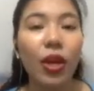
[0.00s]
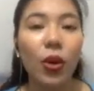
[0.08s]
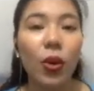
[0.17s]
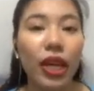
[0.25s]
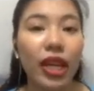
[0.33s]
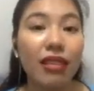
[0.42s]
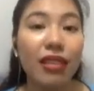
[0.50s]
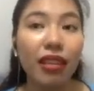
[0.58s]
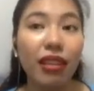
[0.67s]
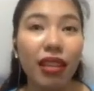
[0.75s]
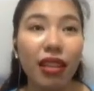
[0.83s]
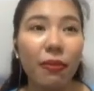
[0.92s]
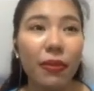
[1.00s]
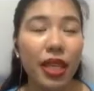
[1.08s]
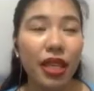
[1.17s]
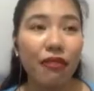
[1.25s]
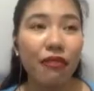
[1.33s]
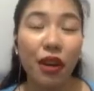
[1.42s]
Okay, is it gonna
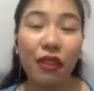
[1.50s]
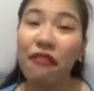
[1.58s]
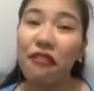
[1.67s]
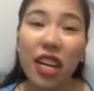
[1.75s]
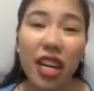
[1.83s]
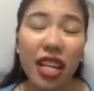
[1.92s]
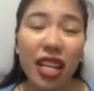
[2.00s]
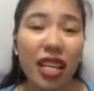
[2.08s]
be for fun?